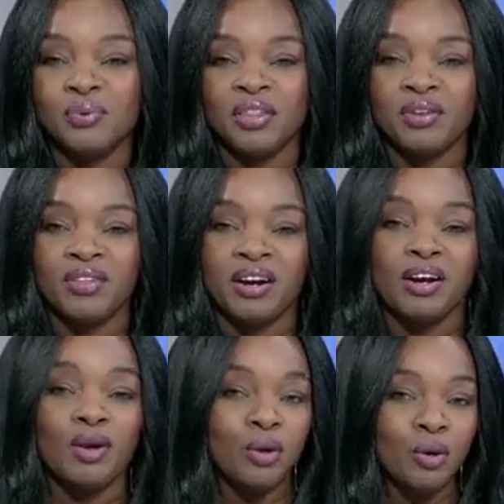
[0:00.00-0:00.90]
whether they
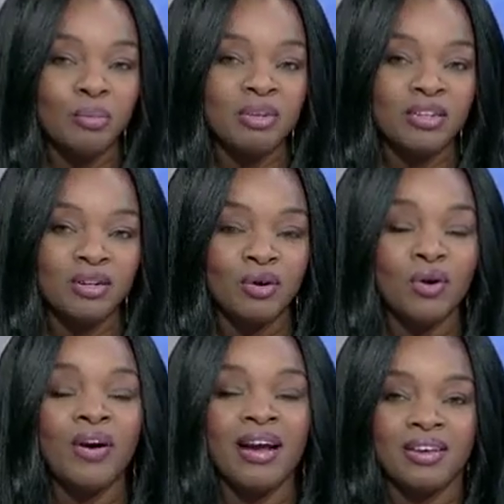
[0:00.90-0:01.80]
are low, middle,
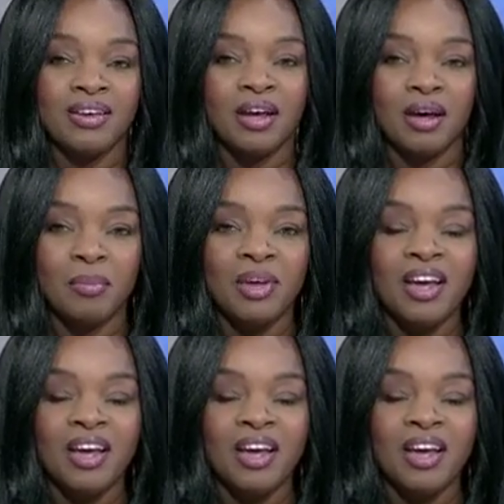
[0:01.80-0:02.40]
or high income.